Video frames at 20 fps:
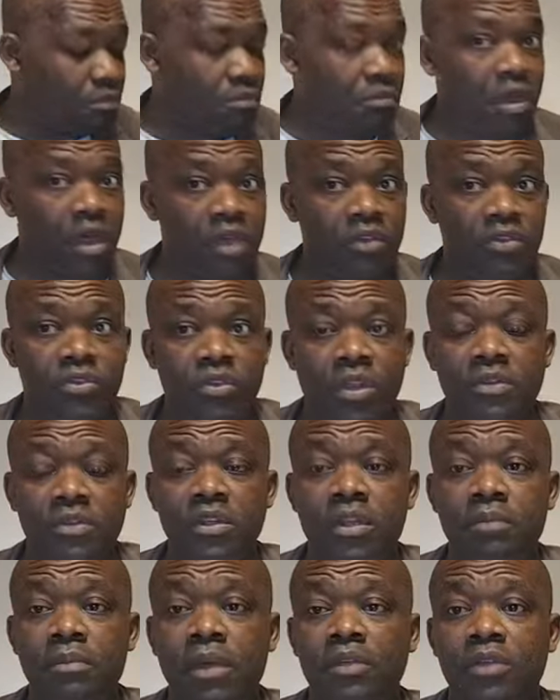Ma
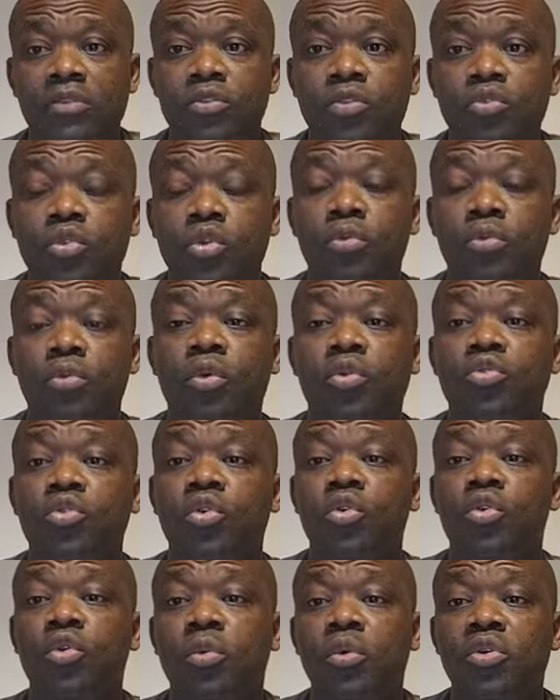Sunday, Ma Sundurugo,
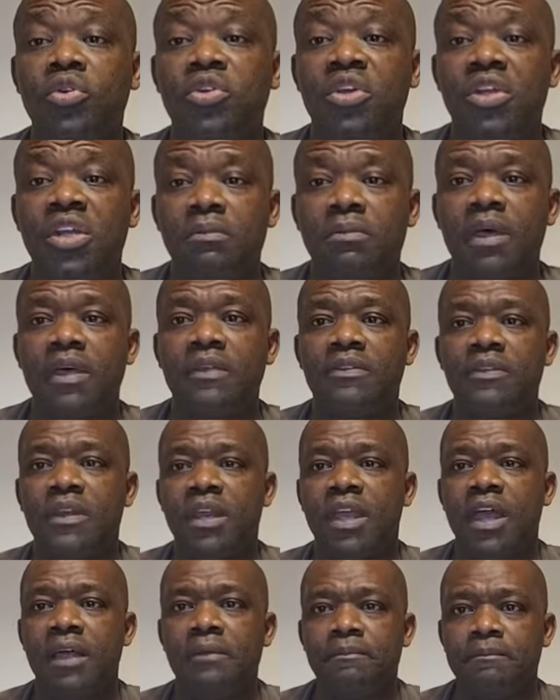Zorugo, Shideba
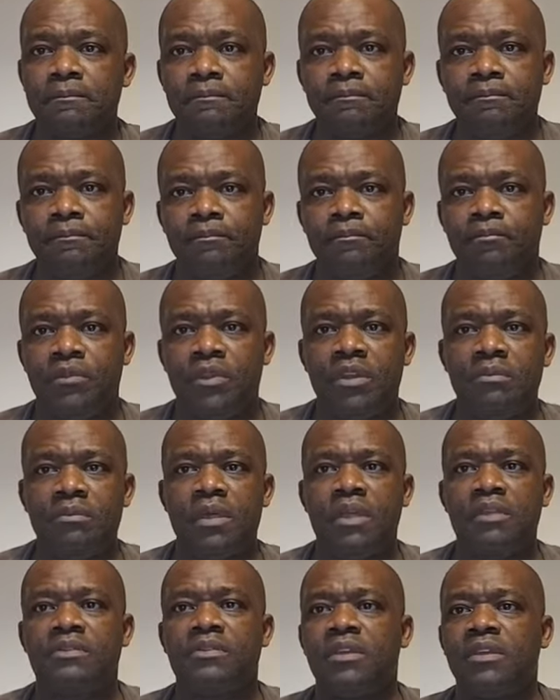Zeria,
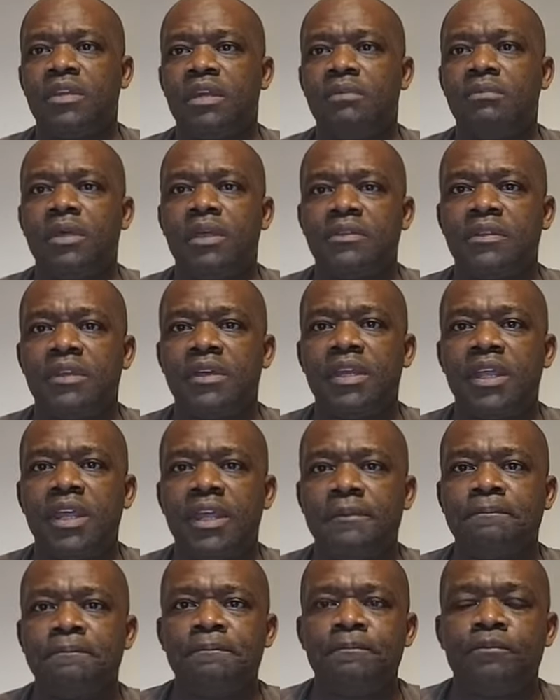Nima Sadeba Zeria,
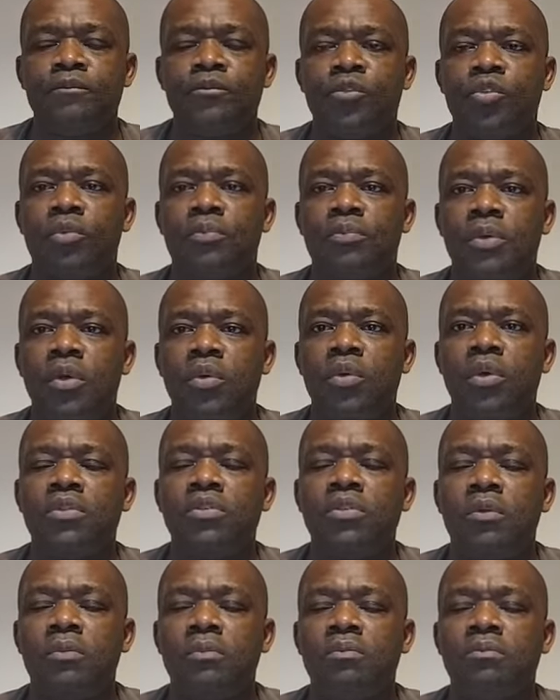you be with
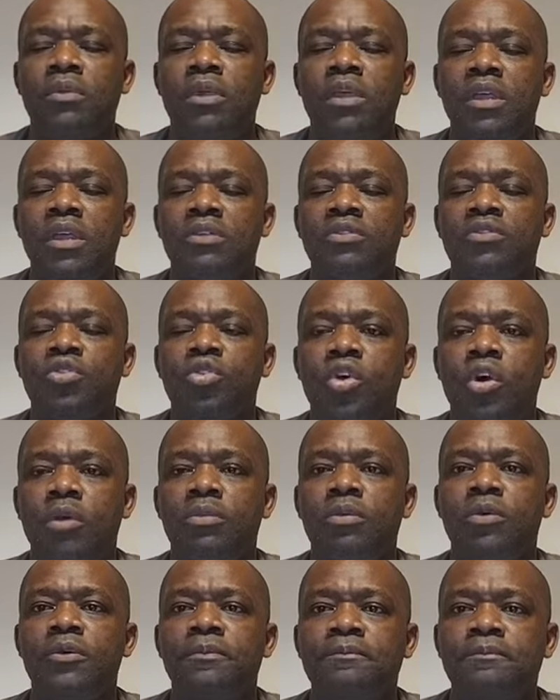me in
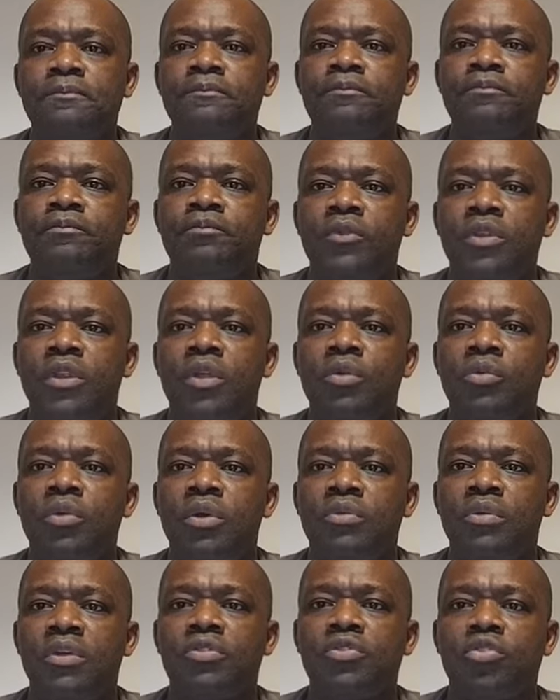trouble. May
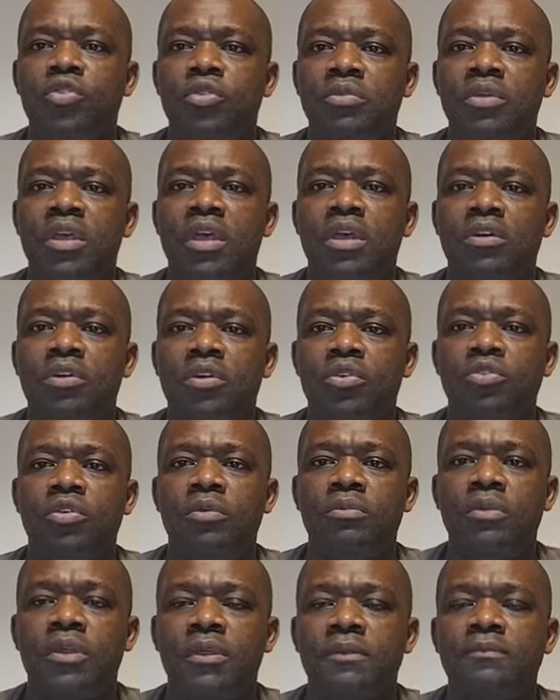you rescue me and
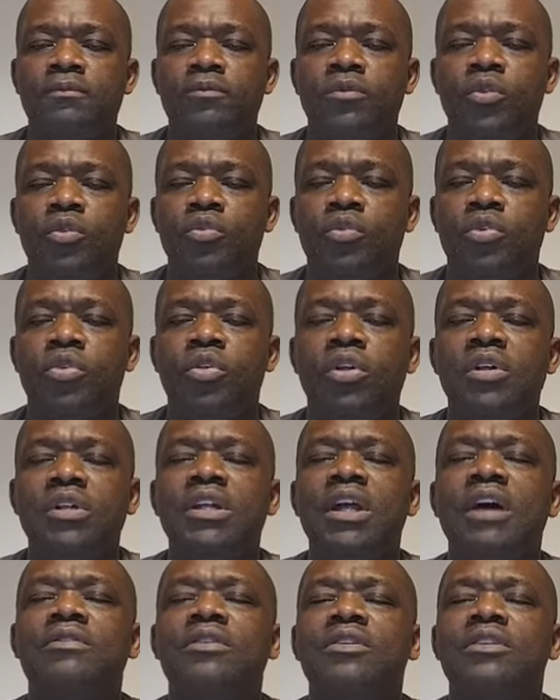honor me. You know
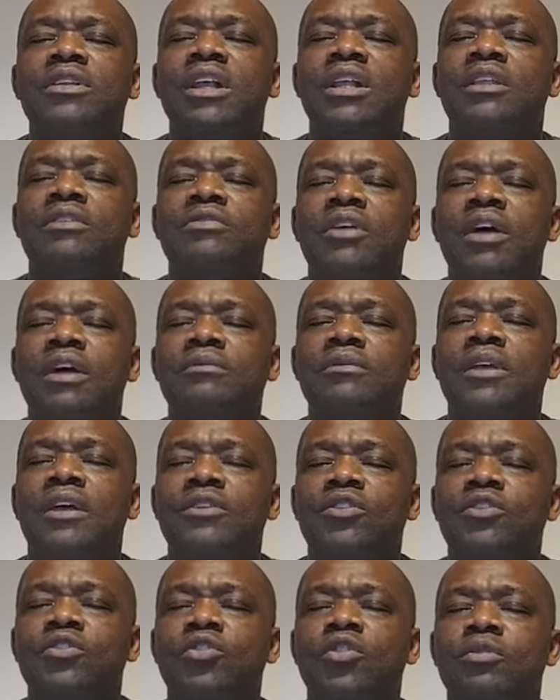that will satisfy me
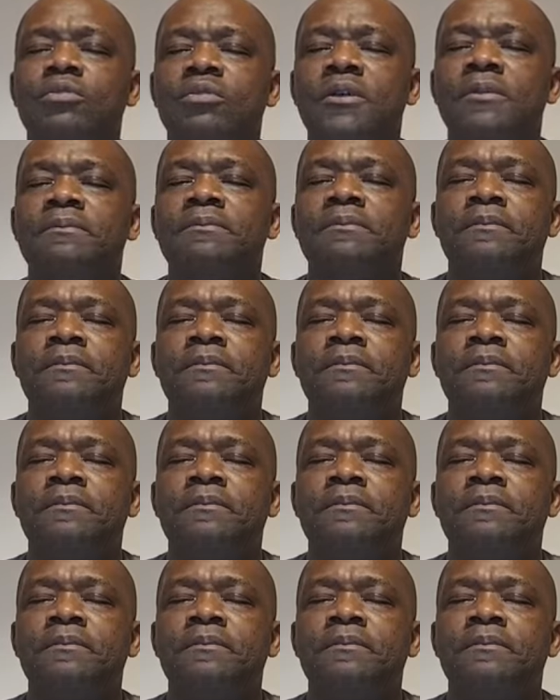and show me